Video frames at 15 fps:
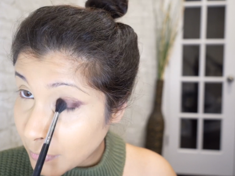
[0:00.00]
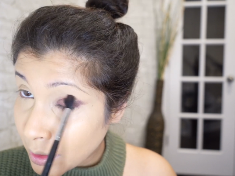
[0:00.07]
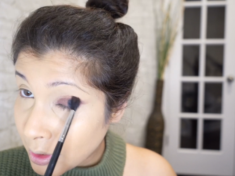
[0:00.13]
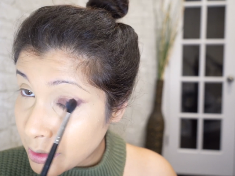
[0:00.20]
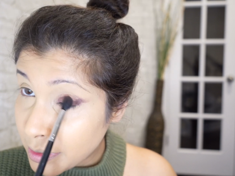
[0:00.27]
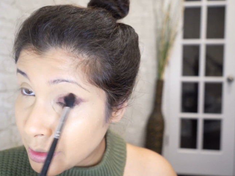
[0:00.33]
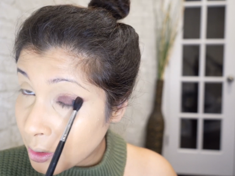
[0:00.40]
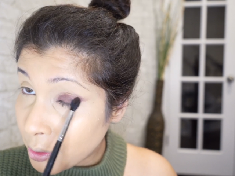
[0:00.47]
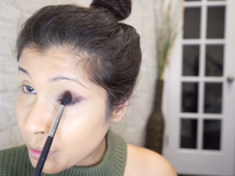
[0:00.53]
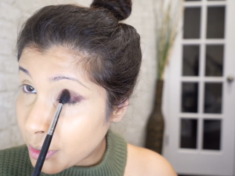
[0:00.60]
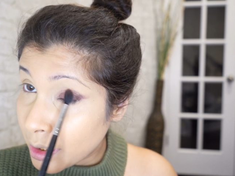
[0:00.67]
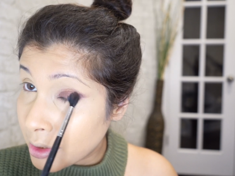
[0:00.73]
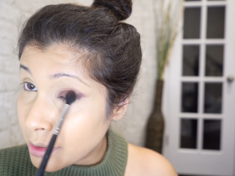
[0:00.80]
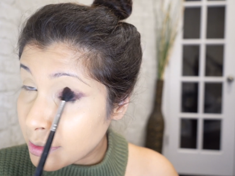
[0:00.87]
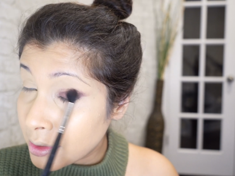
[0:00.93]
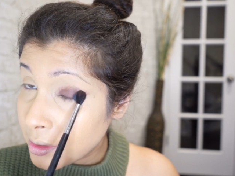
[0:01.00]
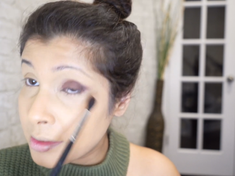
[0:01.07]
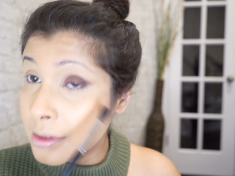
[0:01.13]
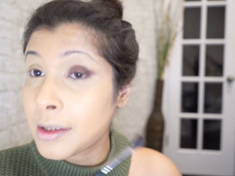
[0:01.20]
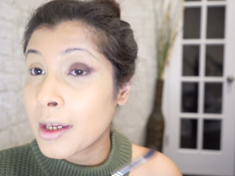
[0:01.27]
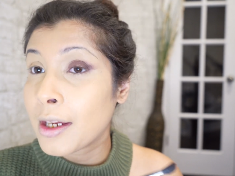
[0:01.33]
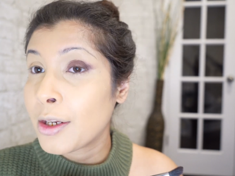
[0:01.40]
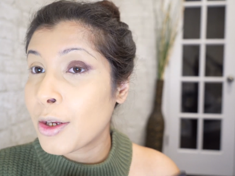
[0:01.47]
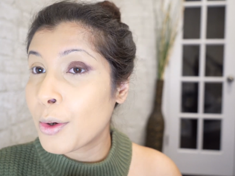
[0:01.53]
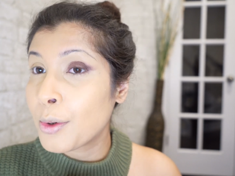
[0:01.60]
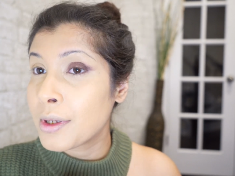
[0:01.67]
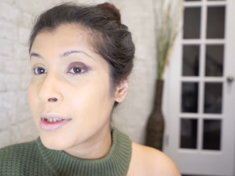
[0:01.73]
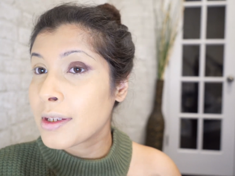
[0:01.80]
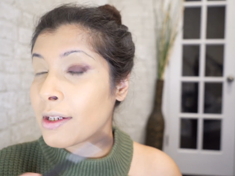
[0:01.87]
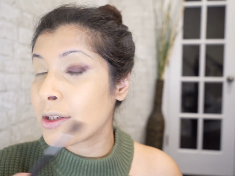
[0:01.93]
It's okay. I know
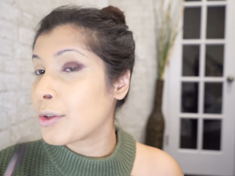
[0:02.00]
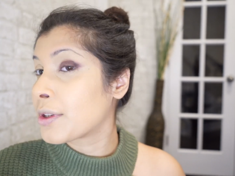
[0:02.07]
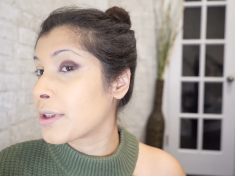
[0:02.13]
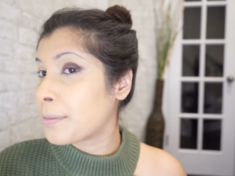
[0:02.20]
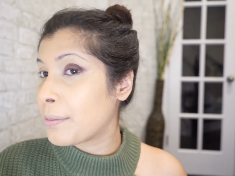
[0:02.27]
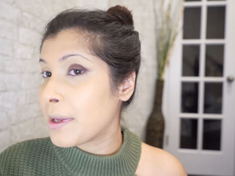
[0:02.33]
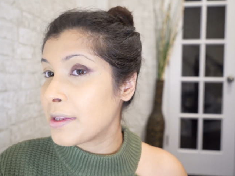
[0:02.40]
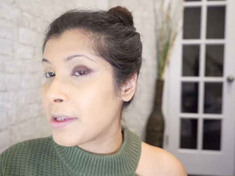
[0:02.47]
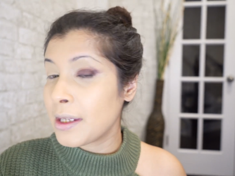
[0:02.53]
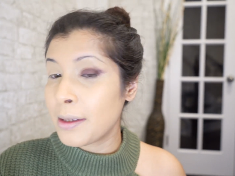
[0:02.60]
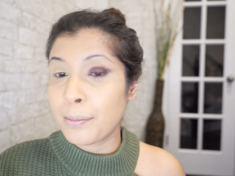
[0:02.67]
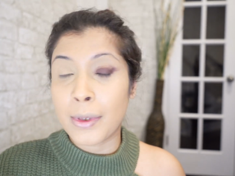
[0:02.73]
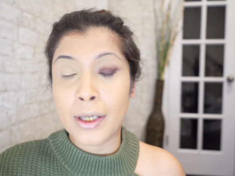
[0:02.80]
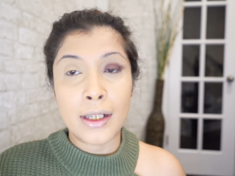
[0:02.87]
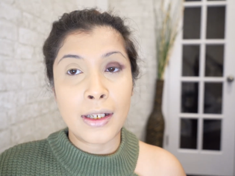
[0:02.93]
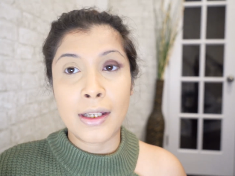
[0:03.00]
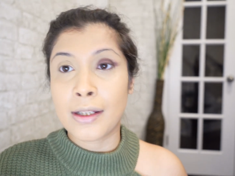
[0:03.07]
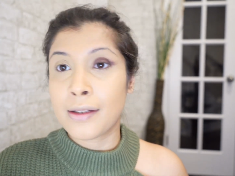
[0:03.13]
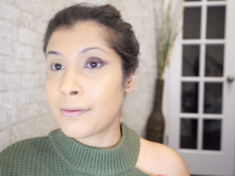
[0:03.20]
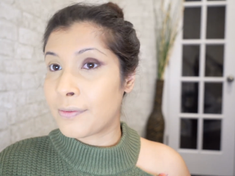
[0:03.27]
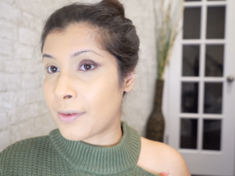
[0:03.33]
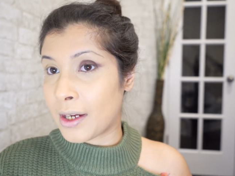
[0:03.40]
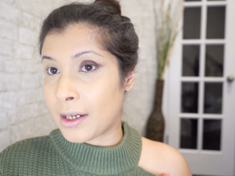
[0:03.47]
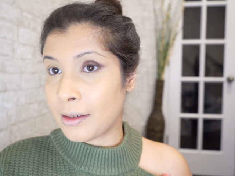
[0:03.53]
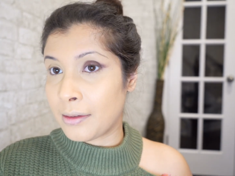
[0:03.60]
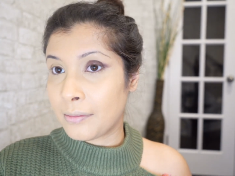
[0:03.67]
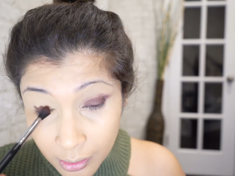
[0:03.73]
it looks messy, but it's fine.